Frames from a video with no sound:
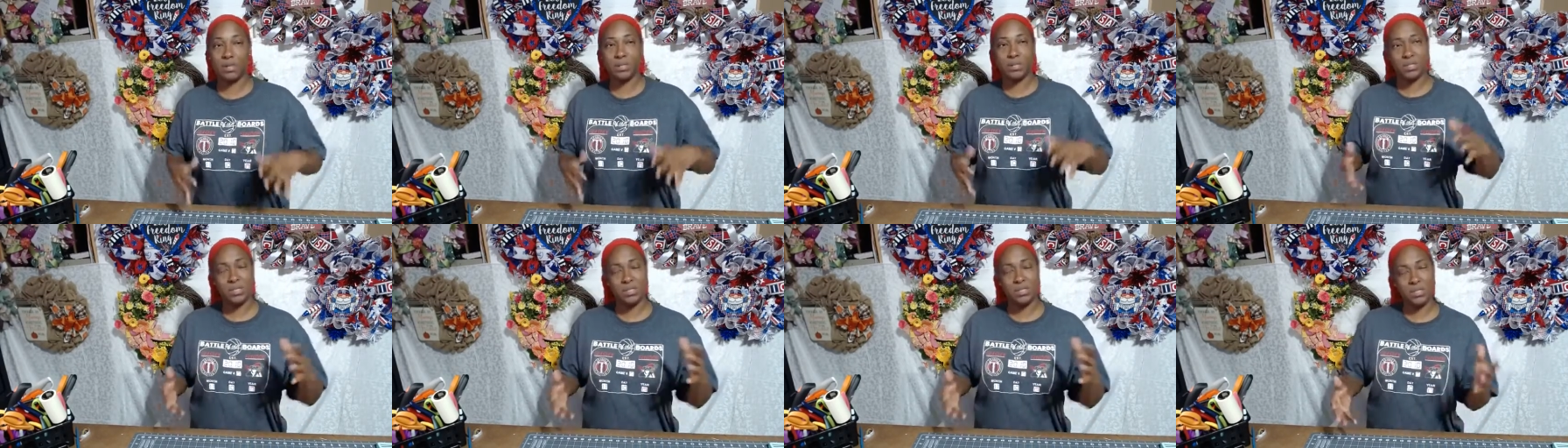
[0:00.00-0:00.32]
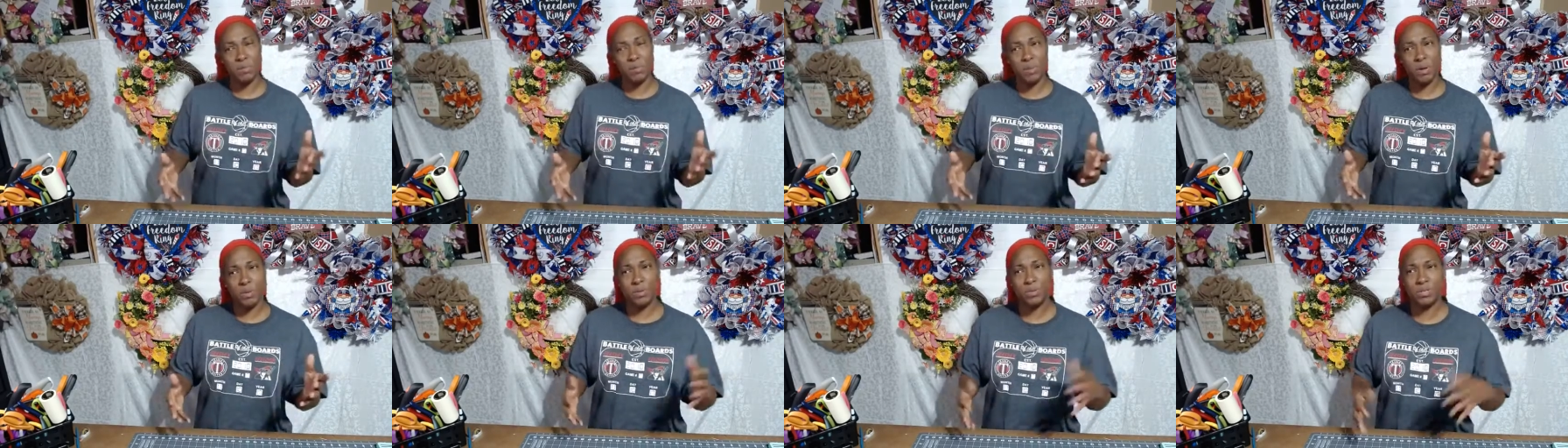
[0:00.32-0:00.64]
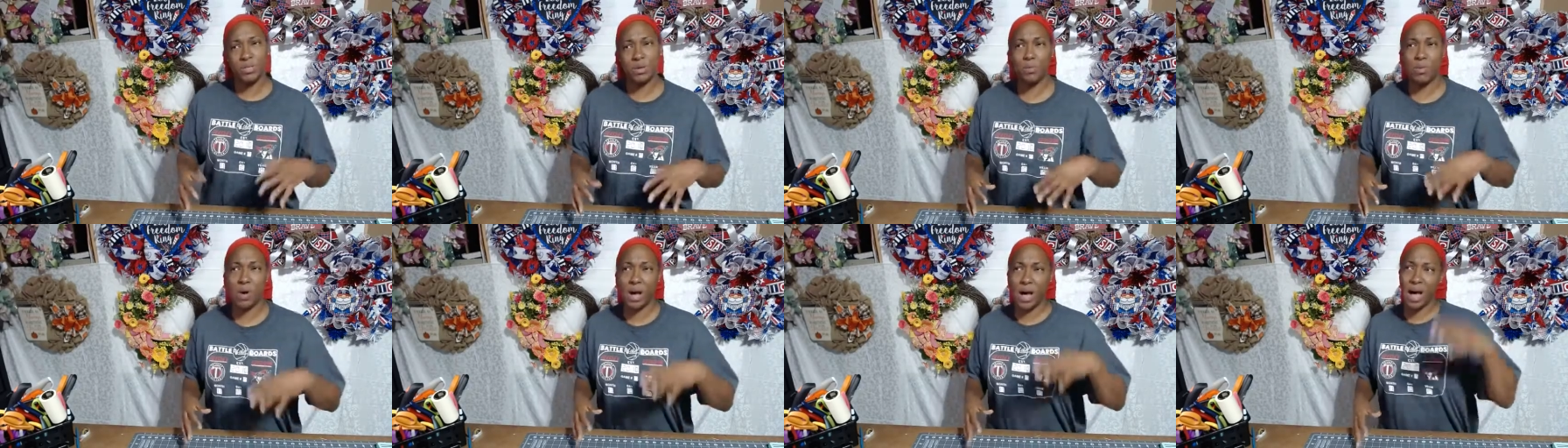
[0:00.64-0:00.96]
Because some people
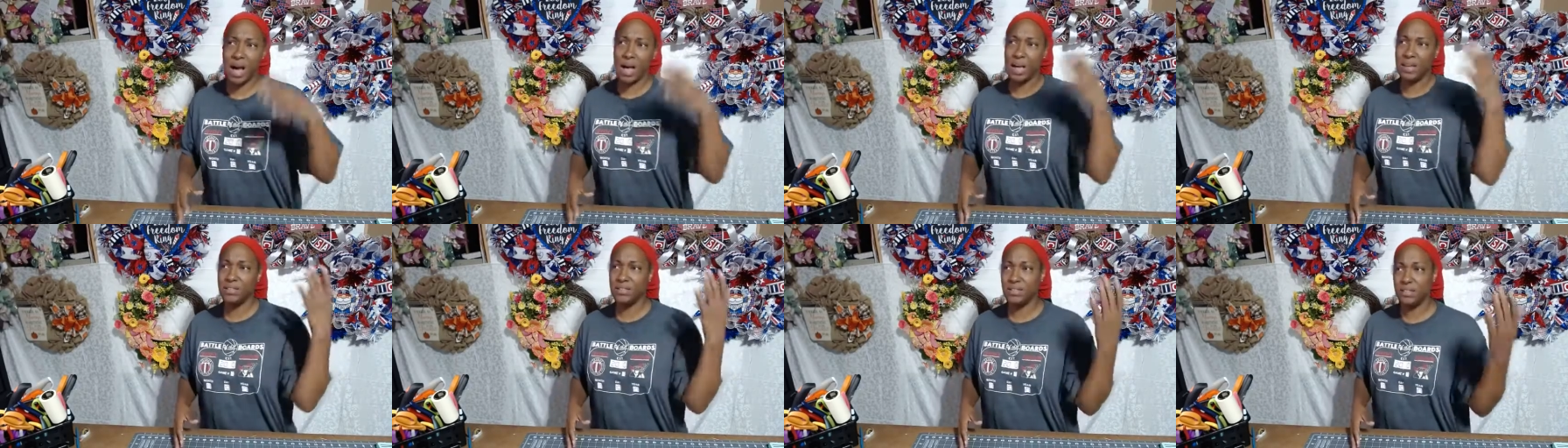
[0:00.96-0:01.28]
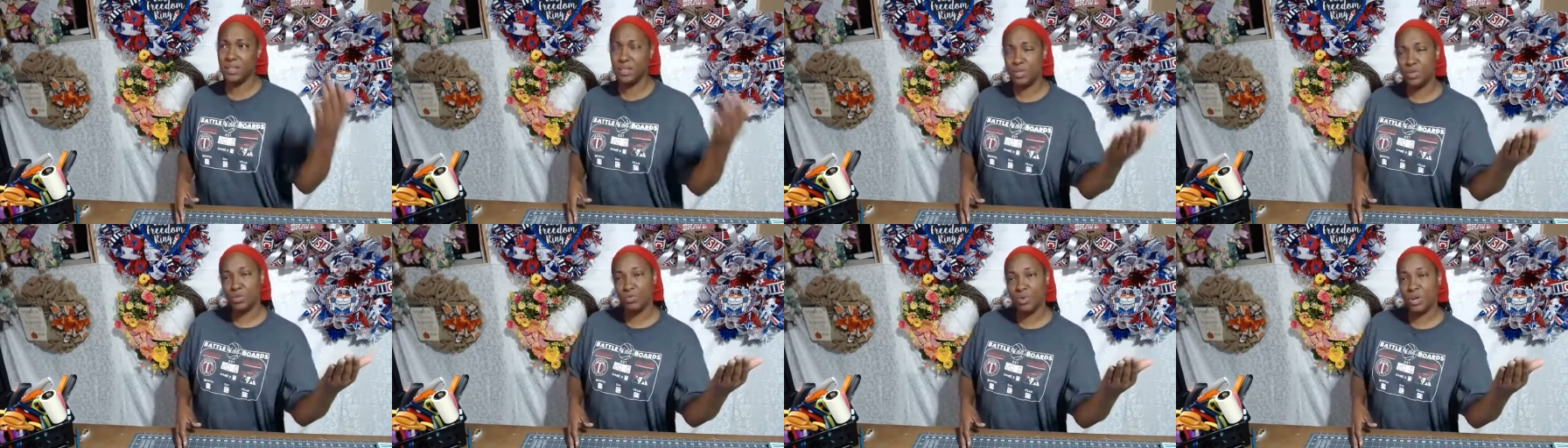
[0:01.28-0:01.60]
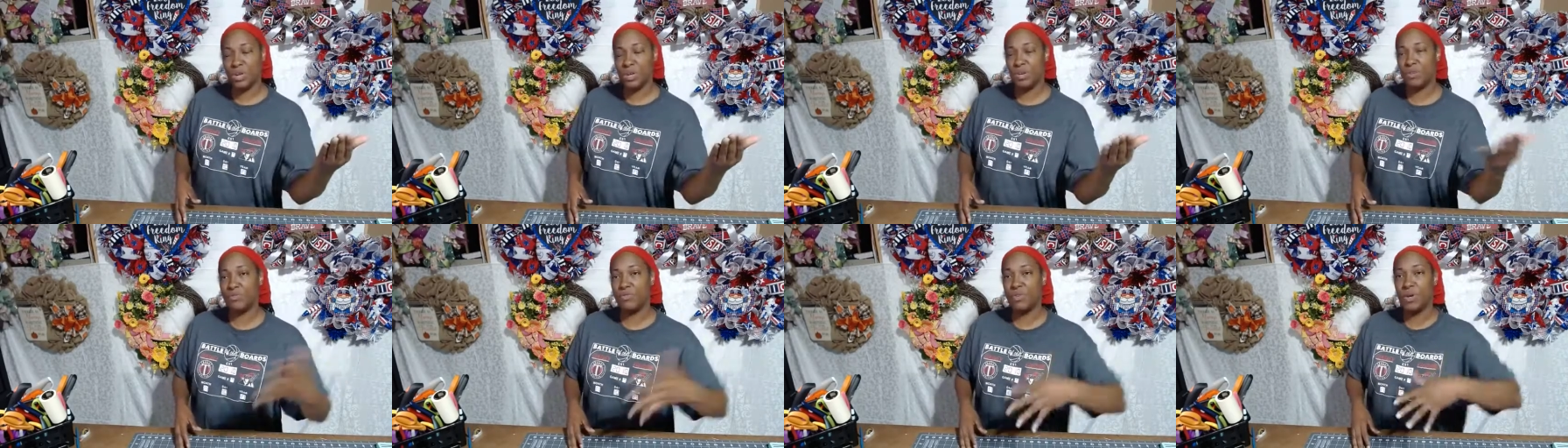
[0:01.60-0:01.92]
say, well, how is this
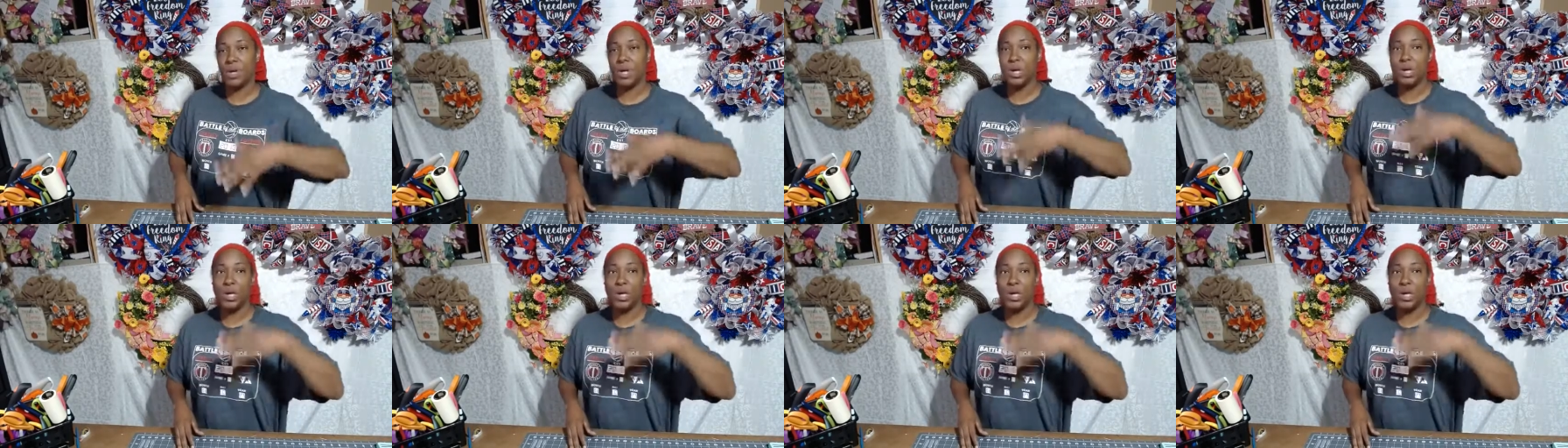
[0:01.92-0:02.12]
wreath,